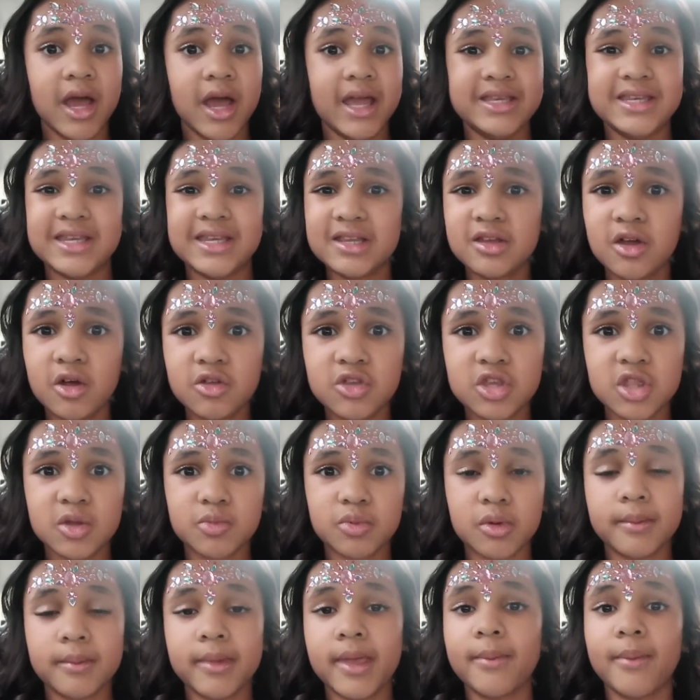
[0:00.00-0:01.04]
I did go to the
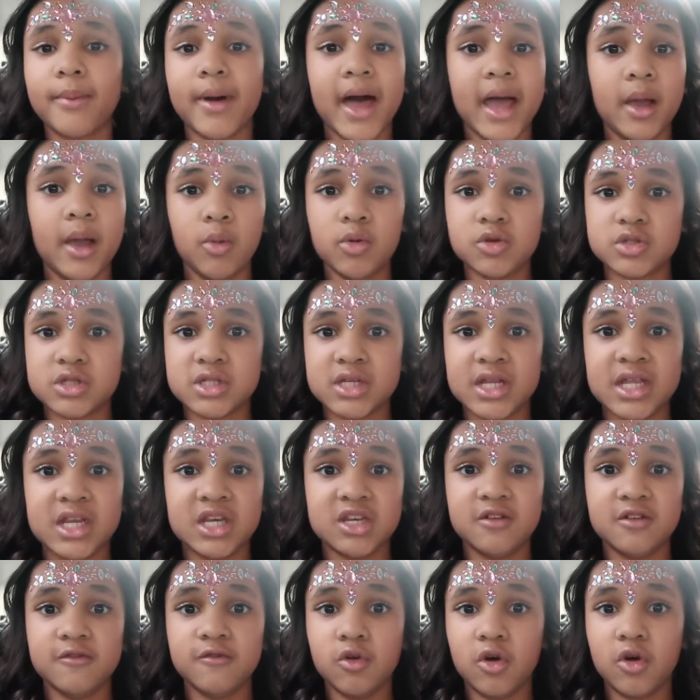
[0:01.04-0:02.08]
premiere, but I wasn't
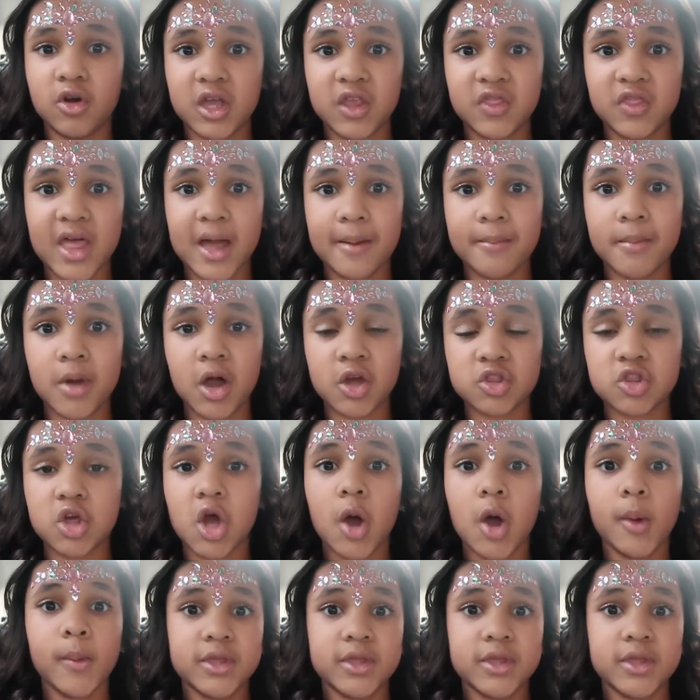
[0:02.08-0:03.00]
into vlogging that much,